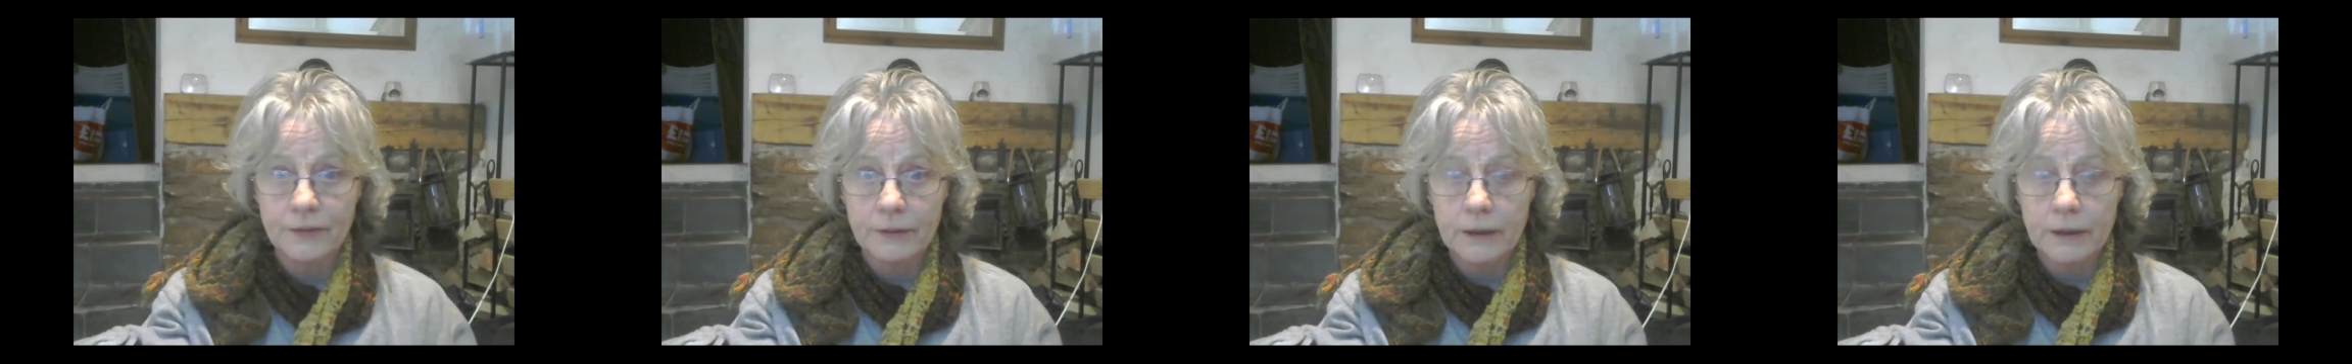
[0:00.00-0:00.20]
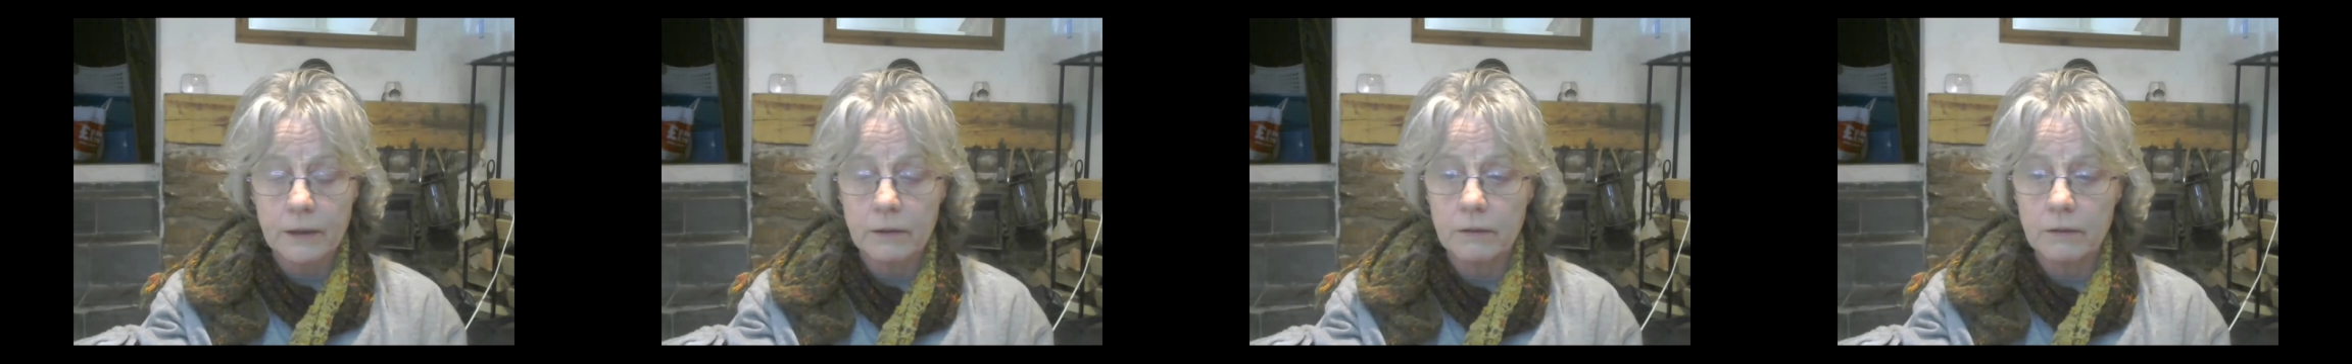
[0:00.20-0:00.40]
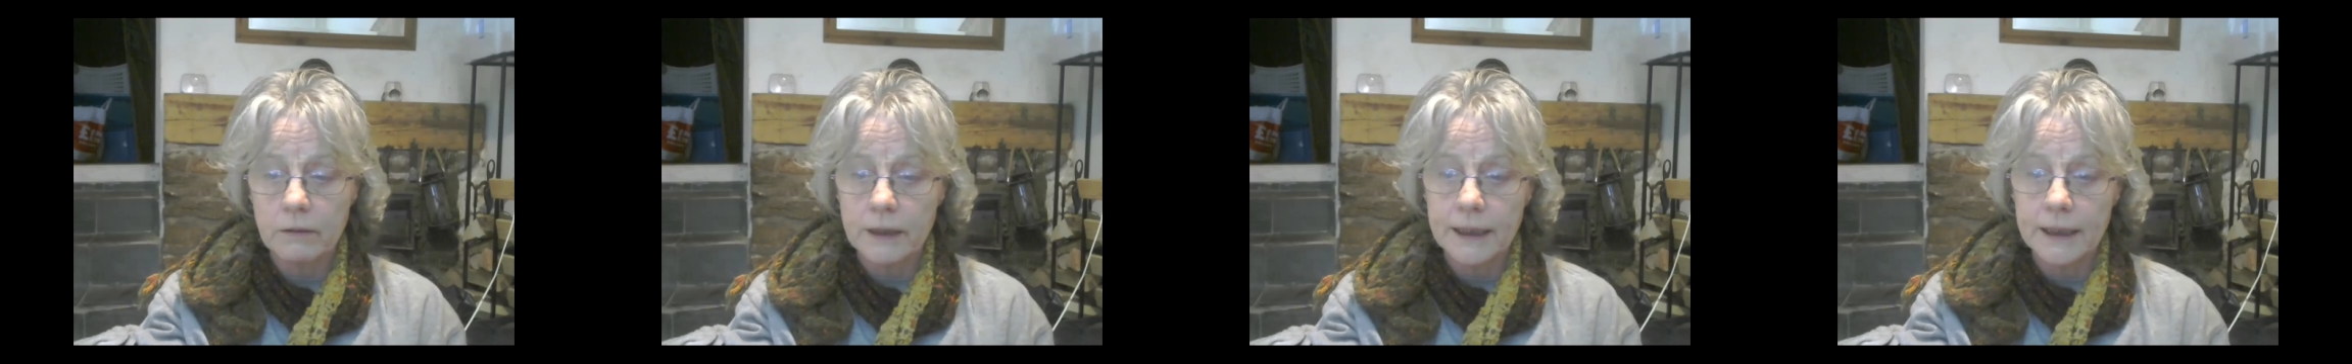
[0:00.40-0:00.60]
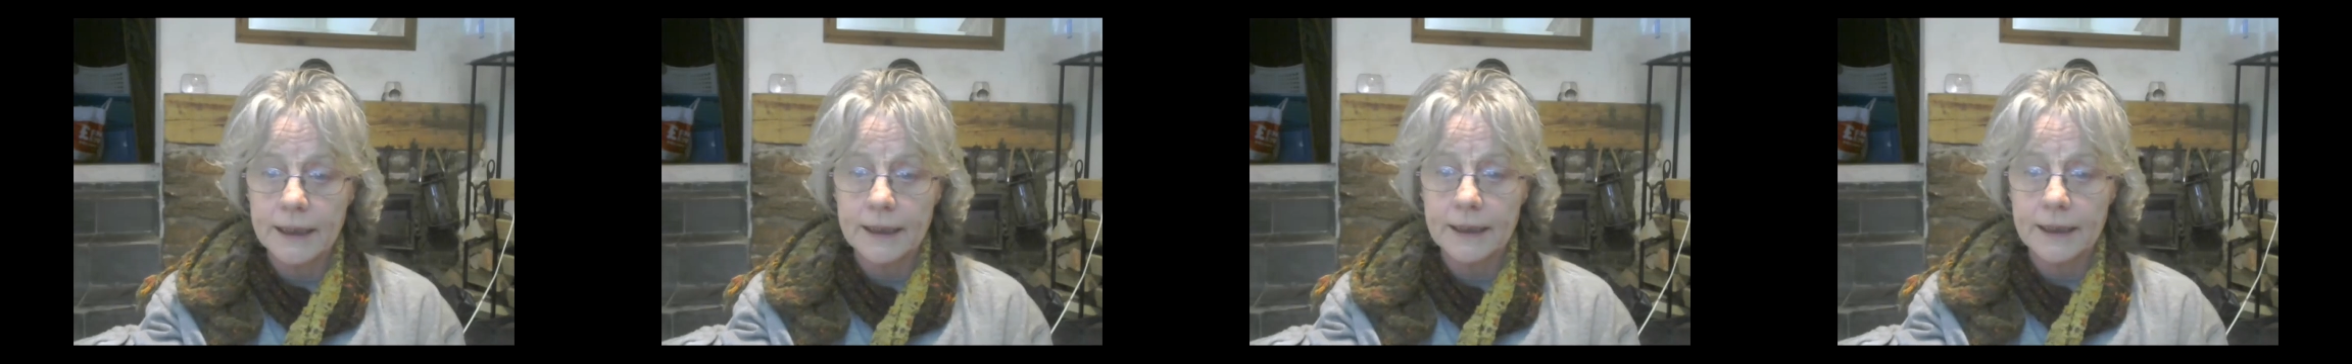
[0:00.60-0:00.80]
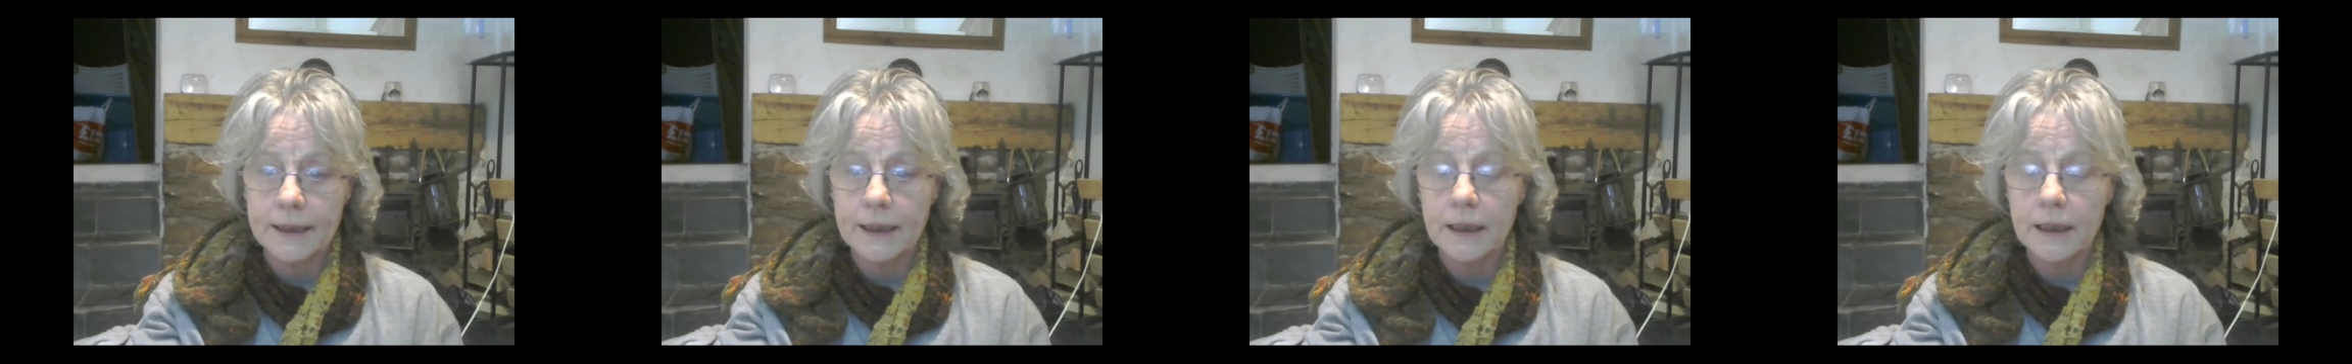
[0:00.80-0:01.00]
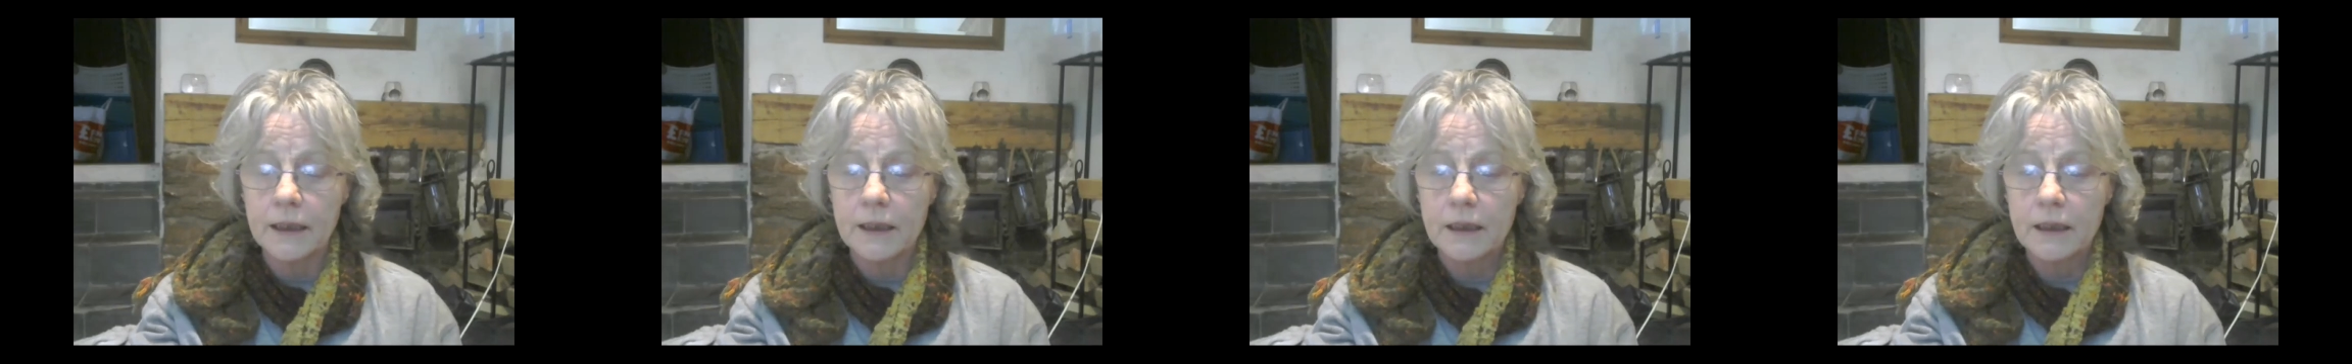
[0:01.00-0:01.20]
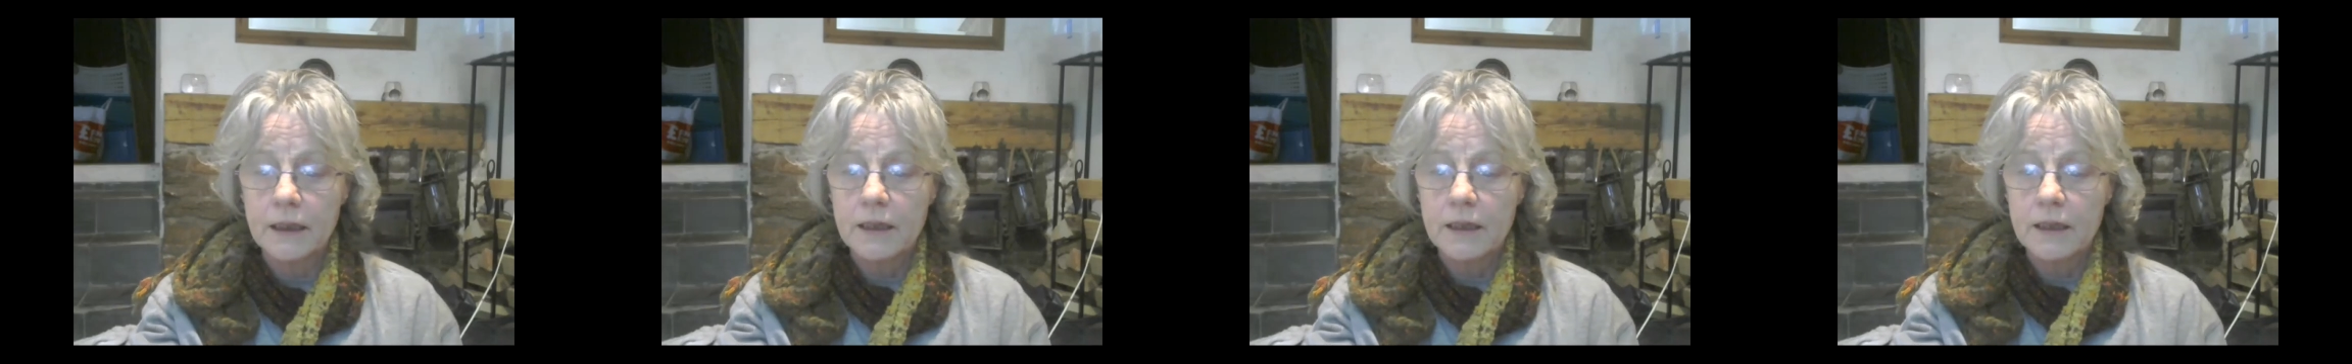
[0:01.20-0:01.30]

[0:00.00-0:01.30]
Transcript: very long either.